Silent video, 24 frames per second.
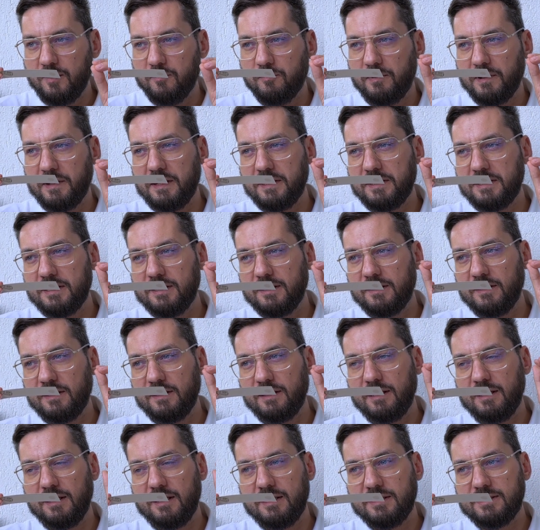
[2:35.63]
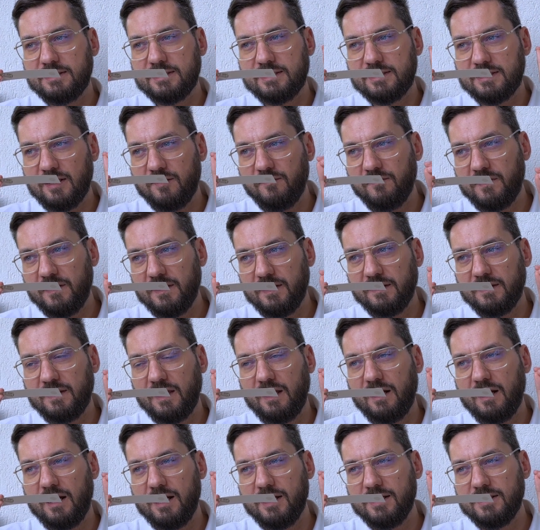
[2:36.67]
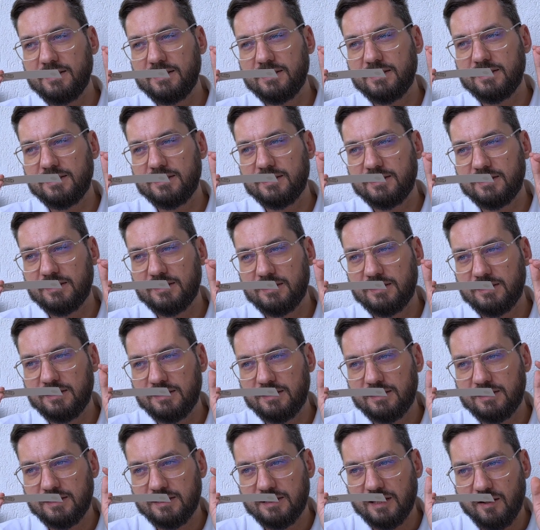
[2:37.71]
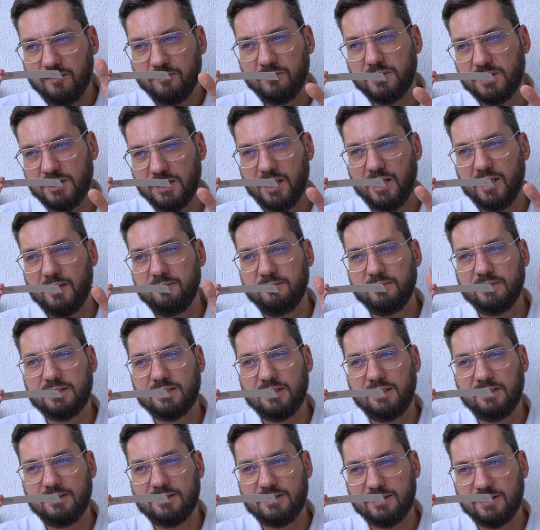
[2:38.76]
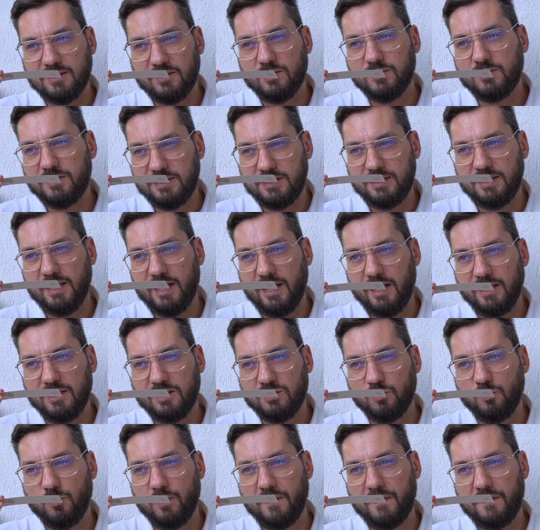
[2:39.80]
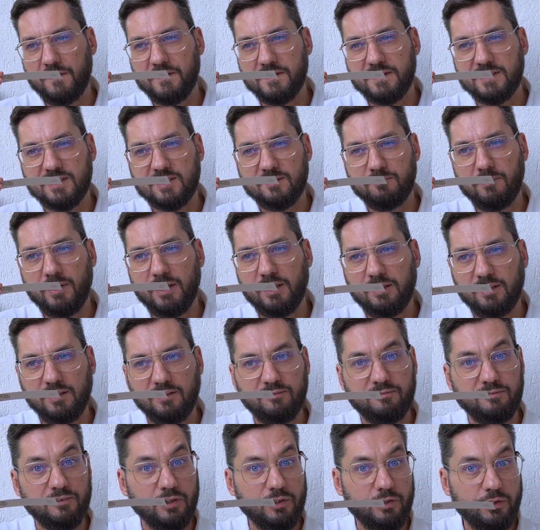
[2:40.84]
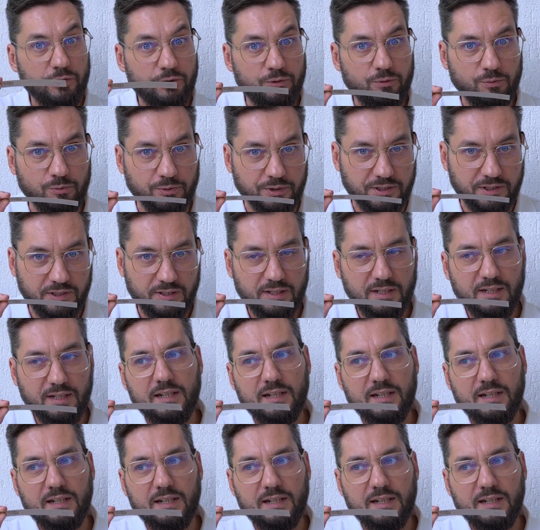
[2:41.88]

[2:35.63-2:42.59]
but it is something that I sometimes associate with the smell of oud,